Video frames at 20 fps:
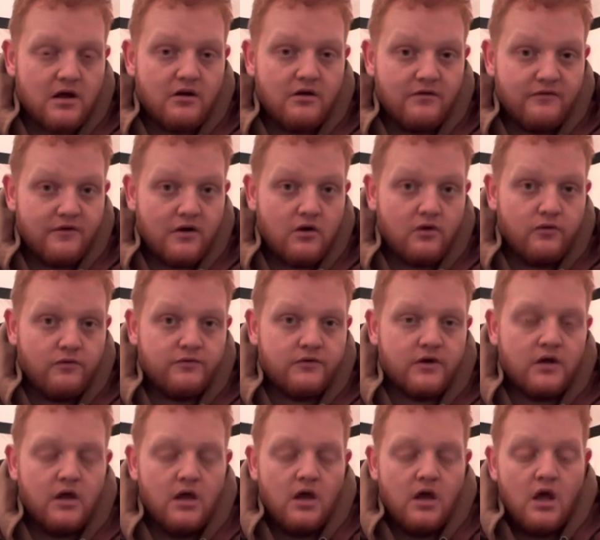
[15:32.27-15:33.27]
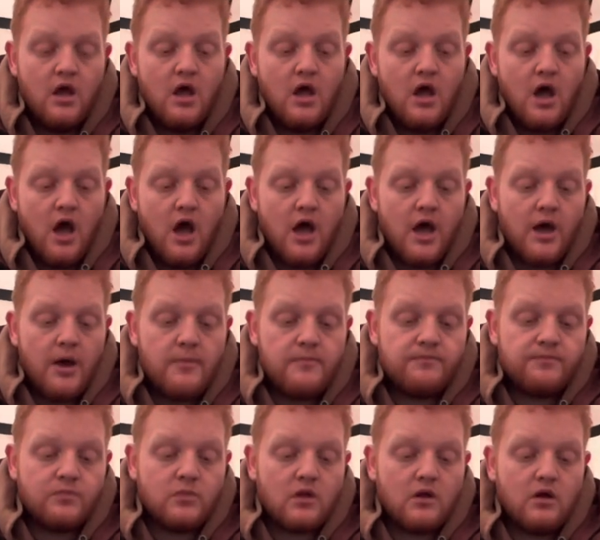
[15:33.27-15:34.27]
are involved.
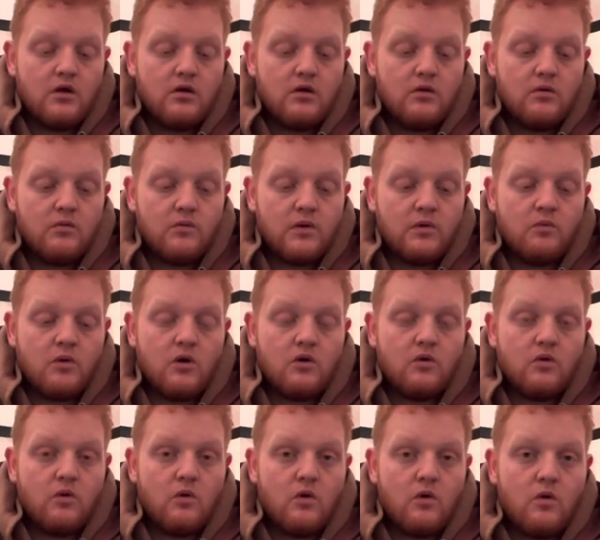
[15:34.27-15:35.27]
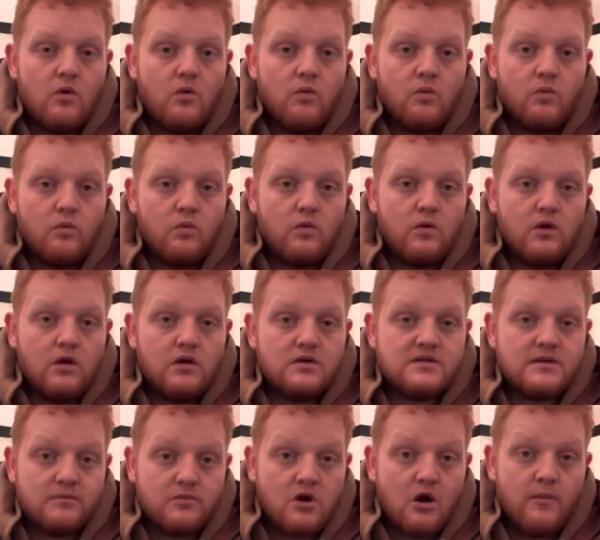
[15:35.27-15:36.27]
Um, we want
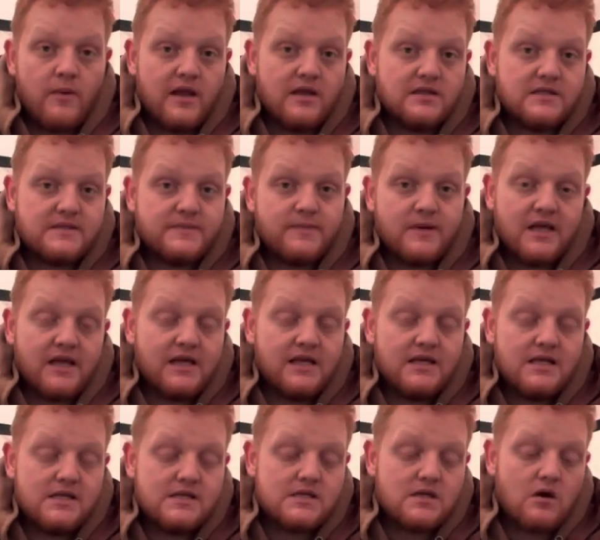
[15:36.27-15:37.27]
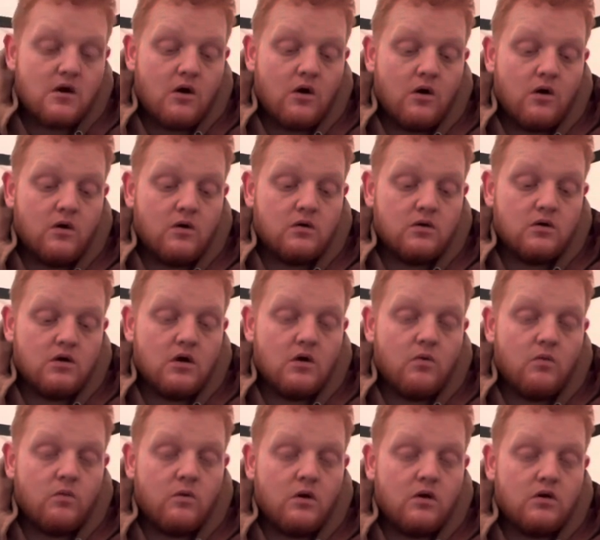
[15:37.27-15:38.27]
some comments, please, on
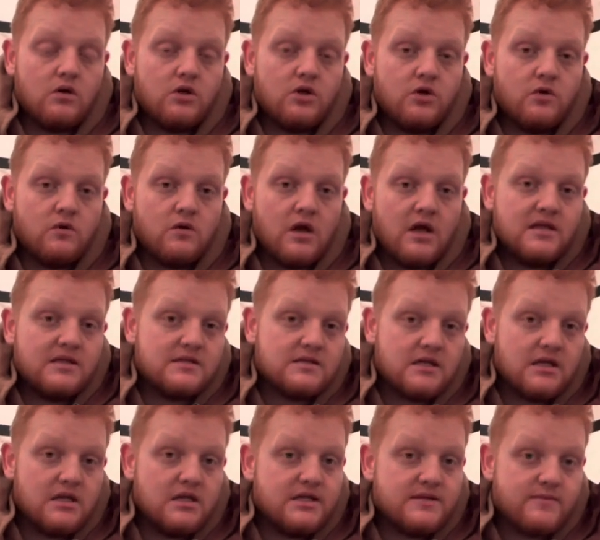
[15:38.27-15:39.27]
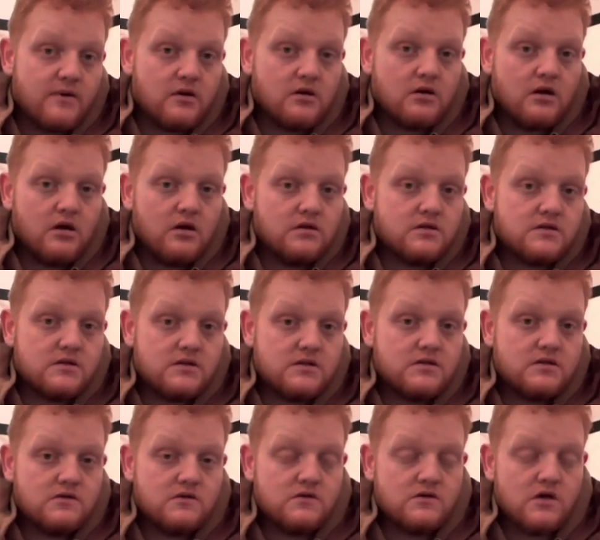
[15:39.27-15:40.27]
what you'd like to see in these
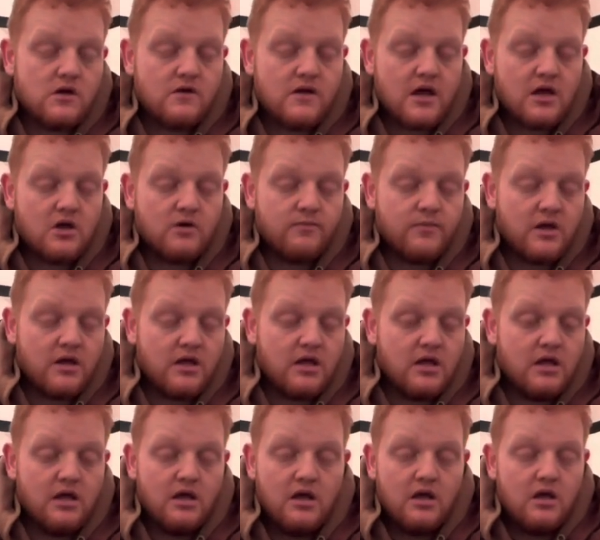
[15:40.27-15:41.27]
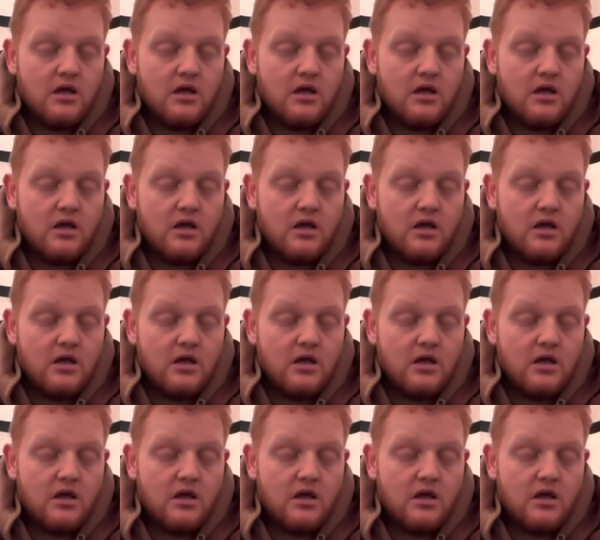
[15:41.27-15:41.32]
podcasts. So that could be